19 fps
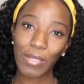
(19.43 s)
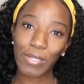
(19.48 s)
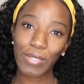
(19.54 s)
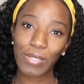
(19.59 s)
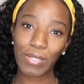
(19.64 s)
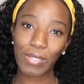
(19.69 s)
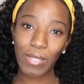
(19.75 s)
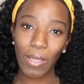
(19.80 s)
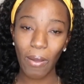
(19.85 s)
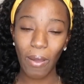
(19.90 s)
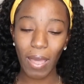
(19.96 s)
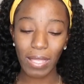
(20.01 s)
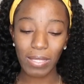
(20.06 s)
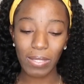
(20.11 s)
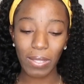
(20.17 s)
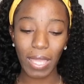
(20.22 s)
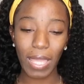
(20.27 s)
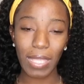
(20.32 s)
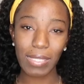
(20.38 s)
So
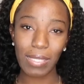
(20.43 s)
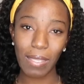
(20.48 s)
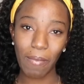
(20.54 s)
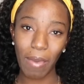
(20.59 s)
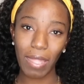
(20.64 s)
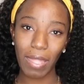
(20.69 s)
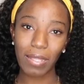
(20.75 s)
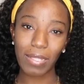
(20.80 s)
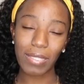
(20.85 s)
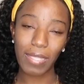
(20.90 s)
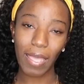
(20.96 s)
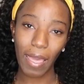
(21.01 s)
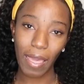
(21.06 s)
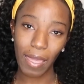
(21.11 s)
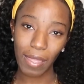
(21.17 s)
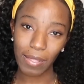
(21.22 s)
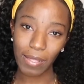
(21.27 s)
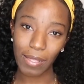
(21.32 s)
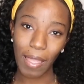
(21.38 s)
as you can see by the
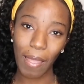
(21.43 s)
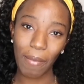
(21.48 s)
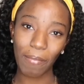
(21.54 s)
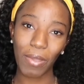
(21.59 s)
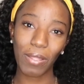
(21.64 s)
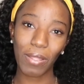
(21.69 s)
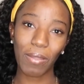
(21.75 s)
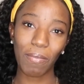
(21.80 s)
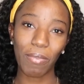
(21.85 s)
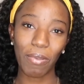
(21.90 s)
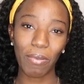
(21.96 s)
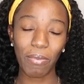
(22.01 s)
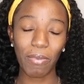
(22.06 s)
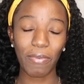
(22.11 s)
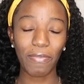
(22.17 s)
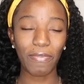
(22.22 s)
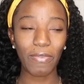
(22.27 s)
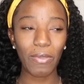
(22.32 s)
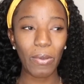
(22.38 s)
title, I'm gonna be
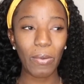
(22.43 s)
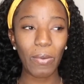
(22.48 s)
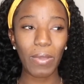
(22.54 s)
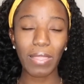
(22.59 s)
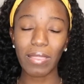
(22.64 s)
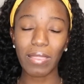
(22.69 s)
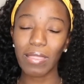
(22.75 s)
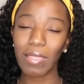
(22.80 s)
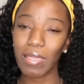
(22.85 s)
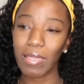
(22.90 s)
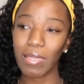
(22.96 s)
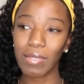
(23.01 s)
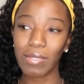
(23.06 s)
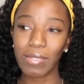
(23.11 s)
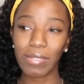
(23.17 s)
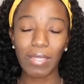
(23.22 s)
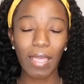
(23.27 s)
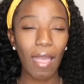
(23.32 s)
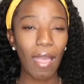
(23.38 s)
reviewing
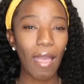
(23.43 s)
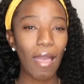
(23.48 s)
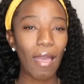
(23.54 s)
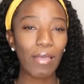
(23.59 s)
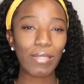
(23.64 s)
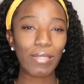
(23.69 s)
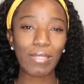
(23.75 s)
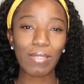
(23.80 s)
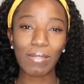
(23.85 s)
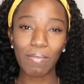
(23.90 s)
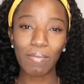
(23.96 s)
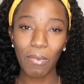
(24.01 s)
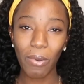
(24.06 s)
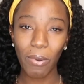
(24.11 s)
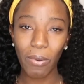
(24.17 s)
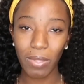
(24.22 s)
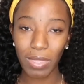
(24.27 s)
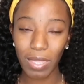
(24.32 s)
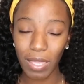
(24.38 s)
these
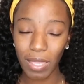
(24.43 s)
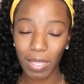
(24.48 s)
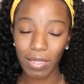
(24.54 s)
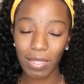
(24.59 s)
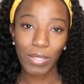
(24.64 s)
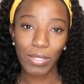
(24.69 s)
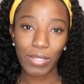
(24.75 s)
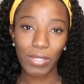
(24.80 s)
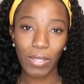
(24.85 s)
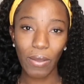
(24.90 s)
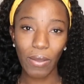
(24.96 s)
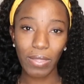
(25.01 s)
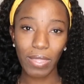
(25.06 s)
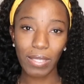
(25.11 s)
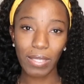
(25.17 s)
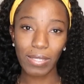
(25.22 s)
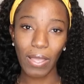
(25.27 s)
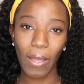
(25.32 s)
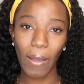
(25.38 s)
smoothies. So
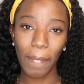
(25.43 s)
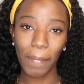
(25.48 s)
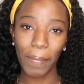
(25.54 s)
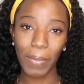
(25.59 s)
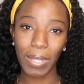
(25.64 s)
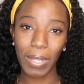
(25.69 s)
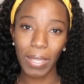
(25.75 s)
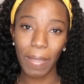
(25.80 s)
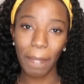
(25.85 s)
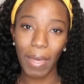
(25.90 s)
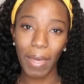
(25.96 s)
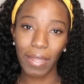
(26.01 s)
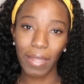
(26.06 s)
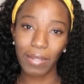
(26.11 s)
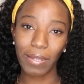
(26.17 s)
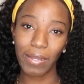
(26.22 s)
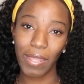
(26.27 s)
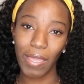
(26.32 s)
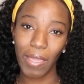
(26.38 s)
this company by
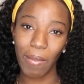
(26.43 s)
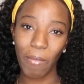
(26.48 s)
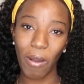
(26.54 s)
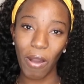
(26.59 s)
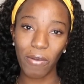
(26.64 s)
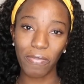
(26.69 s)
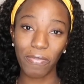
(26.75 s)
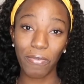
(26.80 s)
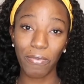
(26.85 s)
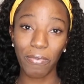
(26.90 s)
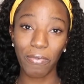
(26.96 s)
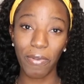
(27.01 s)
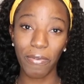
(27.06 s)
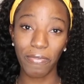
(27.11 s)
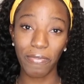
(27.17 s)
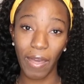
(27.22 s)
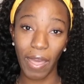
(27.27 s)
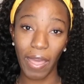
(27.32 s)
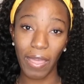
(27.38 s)
the name of
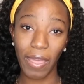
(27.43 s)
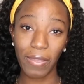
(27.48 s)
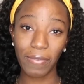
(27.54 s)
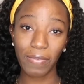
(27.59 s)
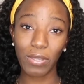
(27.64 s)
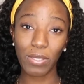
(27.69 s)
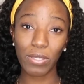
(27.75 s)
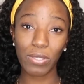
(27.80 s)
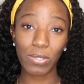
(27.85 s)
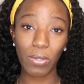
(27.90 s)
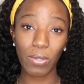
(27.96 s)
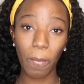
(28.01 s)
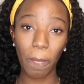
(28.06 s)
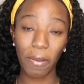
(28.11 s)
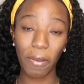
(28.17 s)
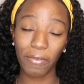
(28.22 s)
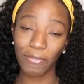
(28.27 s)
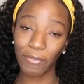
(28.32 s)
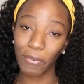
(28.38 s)
Revive
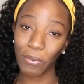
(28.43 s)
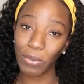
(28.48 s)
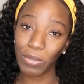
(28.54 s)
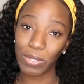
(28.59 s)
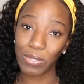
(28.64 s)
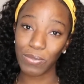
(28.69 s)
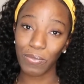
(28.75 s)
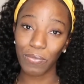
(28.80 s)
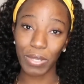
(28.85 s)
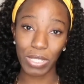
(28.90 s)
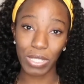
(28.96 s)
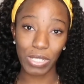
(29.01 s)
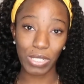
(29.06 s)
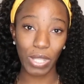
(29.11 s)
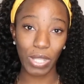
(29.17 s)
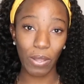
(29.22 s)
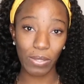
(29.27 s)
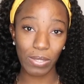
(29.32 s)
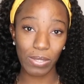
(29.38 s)
Superfoods
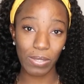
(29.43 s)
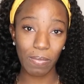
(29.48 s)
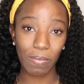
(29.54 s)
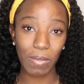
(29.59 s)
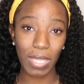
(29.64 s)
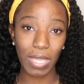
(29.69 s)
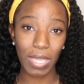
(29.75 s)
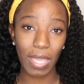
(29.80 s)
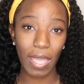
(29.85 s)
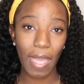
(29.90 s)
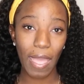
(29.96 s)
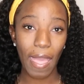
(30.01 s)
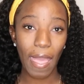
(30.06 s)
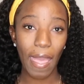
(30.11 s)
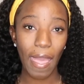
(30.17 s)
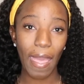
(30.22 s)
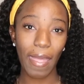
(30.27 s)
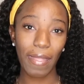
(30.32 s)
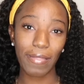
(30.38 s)
reached out to me
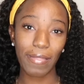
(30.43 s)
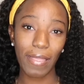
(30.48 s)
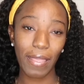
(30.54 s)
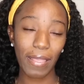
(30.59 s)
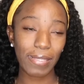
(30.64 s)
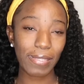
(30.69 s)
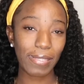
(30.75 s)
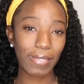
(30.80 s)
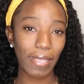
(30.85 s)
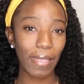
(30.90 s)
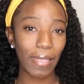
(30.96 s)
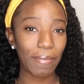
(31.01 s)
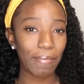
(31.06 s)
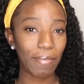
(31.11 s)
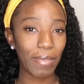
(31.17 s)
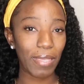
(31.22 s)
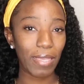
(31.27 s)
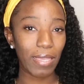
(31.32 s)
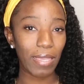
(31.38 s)
and they
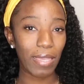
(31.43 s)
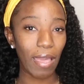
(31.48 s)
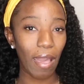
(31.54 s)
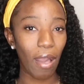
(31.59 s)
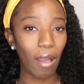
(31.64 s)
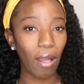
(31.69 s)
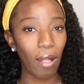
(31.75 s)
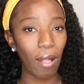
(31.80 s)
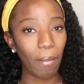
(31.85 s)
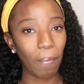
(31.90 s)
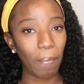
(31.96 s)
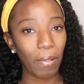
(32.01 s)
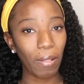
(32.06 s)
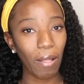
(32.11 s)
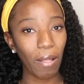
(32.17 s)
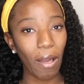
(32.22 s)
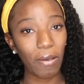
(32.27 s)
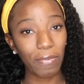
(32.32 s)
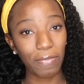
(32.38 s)
sent me a couple
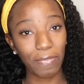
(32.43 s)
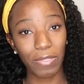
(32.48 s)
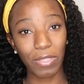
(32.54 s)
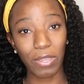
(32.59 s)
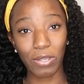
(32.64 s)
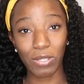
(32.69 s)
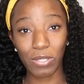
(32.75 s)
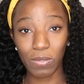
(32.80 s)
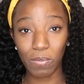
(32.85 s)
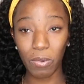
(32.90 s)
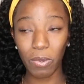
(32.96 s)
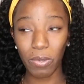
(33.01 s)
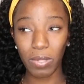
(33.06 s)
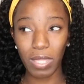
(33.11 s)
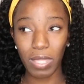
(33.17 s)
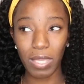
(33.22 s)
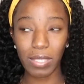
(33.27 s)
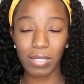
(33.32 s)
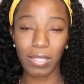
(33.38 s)
of their
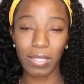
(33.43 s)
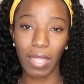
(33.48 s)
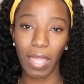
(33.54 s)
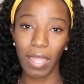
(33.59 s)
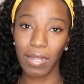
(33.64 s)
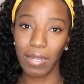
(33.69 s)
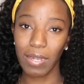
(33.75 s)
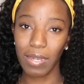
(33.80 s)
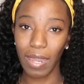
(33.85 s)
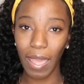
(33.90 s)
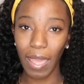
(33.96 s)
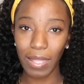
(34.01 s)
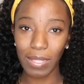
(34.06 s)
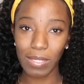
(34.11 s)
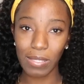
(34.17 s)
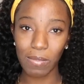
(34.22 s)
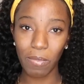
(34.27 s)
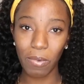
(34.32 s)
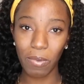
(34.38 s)
smoothies, like
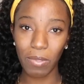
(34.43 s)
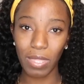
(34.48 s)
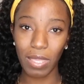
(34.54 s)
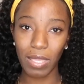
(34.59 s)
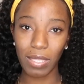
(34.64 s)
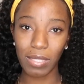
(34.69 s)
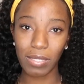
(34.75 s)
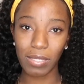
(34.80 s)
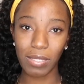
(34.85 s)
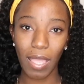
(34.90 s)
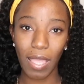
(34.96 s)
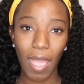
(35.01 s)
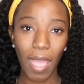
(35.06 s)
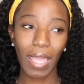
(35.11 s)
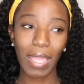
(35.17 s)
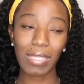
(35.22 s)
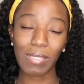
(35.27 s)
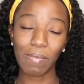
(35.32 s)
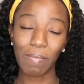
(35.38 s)
9 smoothies.
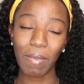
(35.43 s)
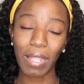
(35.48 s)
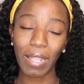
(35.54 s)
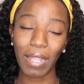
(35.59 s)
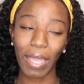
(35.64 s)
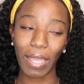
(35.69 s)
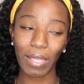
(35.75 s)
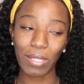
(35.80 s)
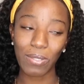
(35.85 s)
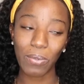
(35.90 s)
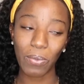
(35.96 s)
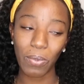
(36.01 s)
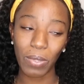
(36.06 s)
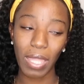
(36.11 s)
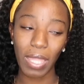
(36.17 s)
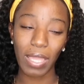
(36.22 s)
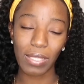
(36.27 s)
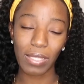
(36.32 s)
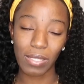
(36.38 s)
It's been like
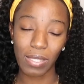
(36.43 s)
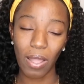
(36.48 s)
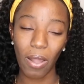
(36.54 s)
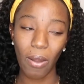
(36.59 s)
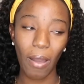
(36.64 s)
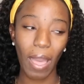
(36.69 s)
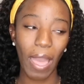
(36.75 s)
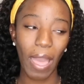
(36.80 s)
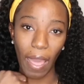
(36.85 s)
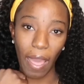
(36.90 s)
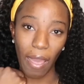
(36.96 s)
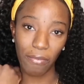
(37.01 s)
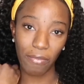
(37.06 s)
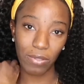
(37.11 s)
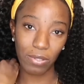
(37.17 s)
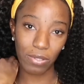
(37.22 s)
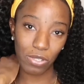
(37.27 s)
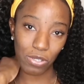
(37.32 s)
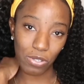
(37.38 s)
2 days now. I
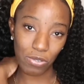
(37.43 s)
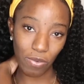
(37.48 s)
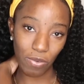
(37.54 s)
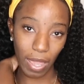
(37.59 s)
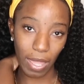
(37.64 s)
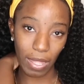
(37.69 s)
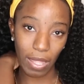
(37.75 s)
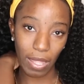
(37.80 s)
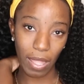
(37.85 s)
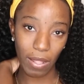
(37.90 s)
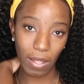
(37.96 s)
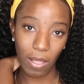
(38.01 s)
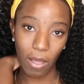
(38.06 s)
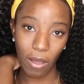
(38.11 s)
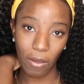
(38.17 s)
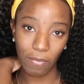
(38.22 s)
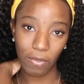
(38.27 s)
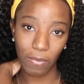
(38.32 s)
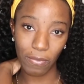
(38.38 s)
haven't tried any
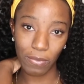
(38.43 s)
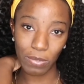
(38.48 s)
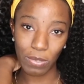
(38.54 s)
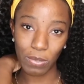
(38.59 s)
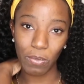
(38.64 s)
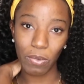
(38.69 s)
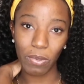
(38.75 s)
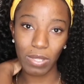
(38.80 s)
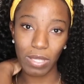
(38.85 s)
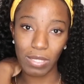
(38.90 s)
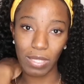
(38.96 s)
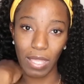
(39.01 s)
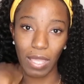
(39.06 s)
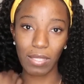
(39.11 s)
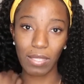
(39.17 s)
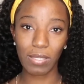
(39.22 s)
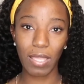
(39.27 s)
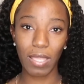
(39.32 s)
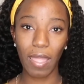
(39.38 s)
of the smoothies
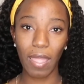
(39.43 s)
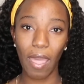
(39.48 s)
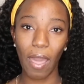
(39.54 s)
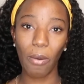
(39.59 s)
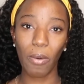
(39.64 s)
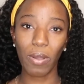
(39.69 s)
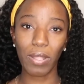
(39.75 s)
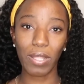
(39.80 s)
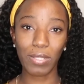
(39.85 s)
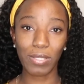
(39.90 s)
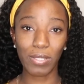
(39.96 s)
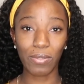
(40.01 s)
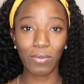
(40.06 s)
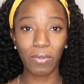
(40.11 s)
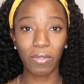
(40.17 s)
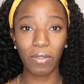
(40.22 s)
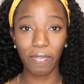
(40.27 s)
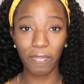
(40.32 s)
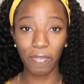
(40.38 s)
as yet. I wanted to
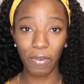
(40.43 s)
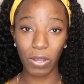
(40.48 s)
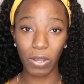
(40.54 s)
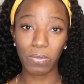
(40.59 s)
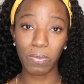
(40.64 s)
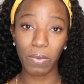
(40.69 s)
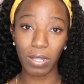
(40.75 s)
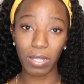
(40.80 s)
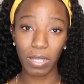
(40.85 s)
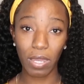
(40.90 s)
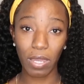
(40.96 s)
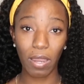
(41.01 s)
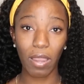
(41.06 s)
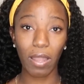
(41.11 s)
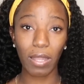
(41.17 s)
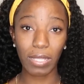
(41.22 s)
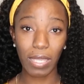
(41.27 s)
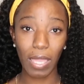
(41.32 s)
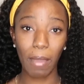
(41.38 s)
do the first one here
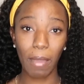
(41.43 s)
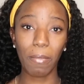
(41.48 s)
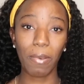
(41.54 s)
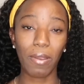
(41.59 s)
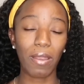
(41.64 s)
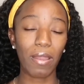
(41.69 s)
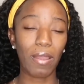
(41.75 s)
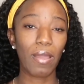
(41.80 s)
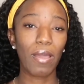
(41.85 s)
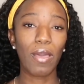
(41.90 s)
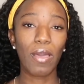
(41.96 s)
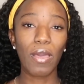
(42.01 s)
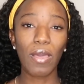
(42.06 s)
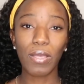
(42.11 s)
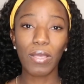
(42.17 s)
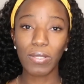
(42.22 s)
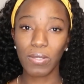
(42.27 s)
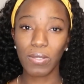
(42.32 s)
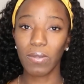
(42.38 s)
on camera
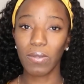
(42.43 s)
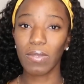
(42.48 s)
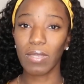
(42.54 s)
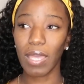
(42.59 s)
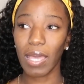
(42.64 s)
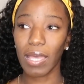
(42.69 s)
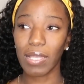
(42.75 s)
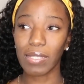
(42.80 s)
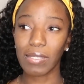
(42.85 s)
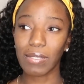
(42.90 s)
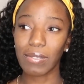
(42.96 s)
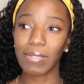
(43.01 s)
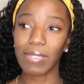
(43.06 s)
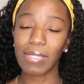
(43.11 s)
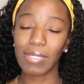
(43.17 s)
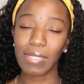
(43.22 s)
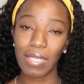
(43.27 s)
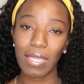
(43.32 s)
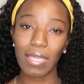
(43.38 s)
so you guys could
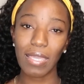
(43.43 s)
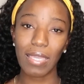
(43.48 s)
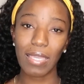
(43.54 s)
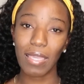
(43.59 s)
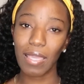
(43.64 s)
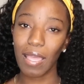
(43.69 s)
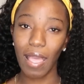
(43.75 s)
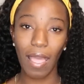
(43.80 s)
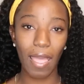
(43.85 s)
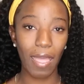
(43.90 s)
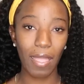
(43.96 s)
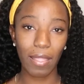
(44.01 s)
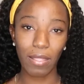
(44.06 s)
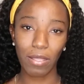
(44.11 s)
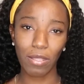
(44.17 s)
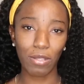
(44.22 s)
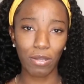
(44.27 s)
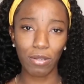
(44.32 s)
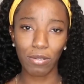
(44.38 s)
see
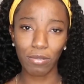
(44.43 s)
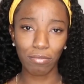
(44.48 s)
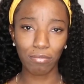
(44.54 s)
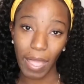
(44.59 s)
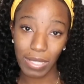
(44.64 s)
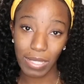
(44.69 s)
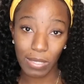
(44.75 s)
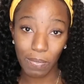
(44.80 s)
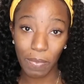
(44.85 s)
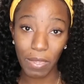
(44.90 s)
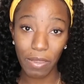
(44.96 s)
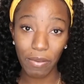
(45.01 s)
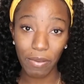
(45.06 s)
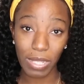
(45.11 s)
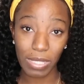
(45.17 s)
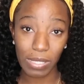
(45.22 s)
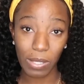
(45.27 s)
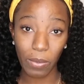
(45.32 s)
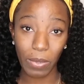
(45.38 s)
and, you know,
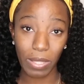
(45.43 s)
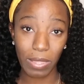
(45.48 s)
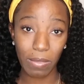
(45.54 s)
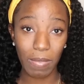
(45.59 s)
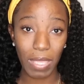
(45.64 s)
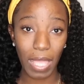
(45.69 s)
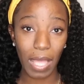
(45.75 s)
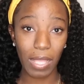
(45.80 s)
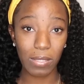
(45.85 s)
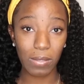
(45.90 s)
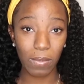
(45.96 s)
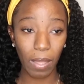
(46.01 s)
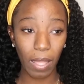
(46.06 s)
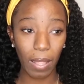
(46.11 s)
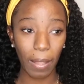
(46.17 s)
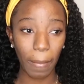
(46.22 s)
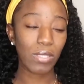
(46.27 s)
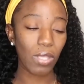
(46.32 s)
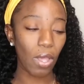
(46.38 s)
experience it with me as
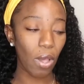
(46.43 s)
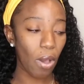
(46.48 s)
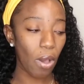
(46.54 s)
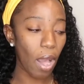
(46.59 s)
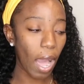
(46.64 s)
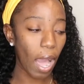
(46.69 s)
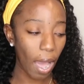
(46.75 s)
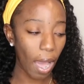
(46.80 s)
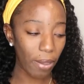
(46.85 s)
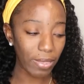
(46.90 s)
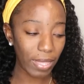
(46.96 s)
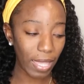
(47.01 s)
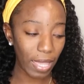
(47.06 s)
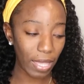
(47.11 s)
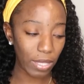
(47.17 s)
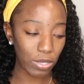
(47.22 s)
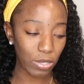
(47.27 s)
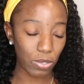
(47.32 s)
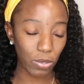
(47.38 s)
well. So how
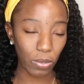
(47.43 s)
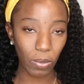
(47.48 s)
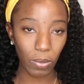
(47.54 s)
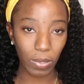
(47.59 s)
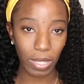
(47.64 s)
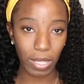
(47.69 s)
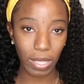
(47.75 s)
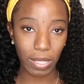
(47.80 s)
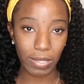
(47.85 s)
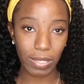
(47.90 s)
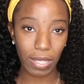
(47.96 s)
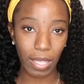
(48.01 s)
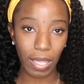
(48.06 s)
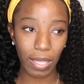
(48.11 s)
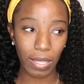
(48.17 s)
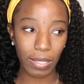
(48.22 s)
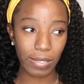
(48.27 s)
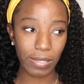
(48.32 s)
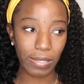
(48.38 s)
they do this
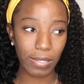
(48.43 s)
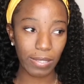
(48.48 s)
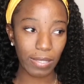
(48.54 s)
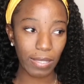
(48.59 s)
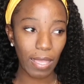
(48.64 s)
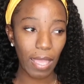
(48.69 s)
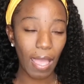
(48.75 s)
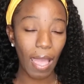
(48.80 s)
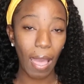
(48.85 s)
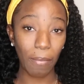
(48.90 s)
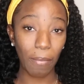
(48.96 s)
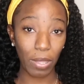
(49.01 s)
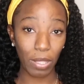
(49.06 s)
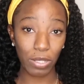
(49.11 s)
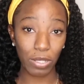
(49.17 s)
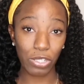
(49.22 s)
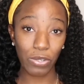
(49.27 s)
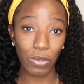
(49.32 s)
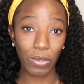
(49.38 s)
is, I'm
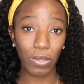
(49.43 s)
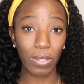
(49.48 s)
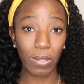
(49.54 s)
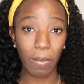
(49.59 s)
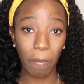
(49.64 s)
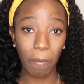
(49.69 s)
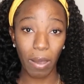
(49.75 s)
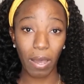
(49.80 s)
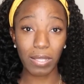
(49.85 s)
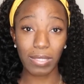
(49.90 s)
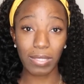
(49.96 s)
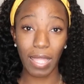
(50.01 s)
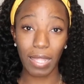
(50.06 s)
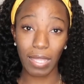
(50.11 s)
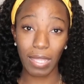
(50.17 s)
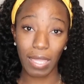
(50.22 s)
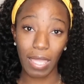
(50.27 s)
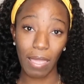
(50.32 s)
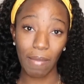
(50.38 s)
gonna show you the box
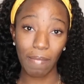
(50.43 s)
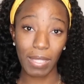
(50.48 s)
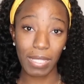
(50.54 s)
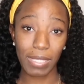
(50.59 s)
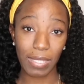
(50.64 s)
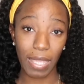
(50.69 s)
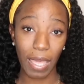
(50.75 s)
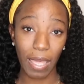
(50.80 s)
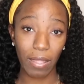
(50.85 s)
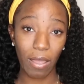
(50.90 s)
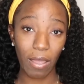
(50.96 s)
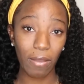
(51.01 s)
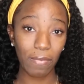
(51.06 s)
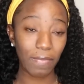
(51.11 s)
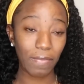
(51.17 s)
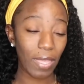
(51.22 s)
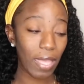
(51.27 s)
that it came inside of.